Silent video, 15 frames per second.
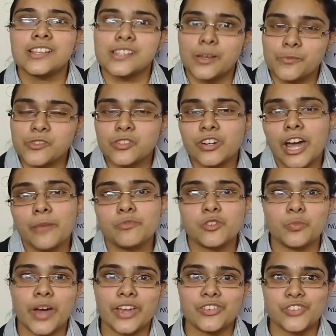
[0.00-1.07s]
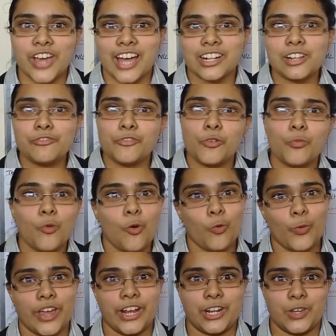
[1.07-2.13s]
subscribe to my channel for
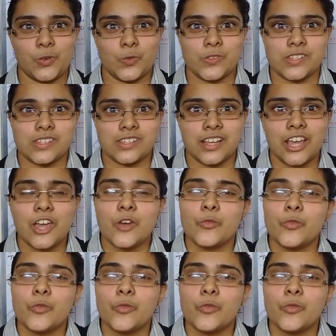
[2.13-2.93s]
more videos.